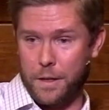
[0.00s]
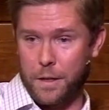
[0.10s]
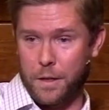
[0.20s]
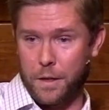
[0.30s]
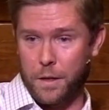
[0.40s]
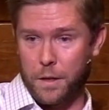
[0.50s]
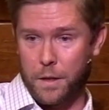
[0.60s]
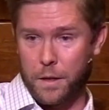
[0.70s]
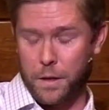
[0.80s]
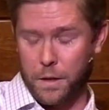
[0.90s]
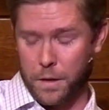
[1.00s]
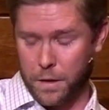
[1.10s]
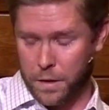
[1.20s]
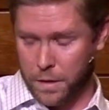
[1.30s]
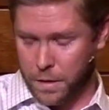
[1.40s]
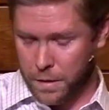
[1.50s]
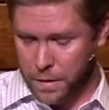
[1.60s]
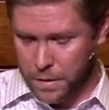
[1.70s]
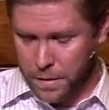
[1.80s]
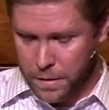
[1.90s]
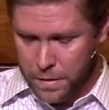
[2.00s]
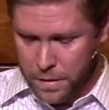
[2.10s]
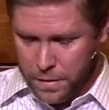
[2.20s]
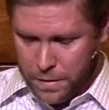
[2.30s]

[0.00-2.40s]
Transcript: Nothing is said.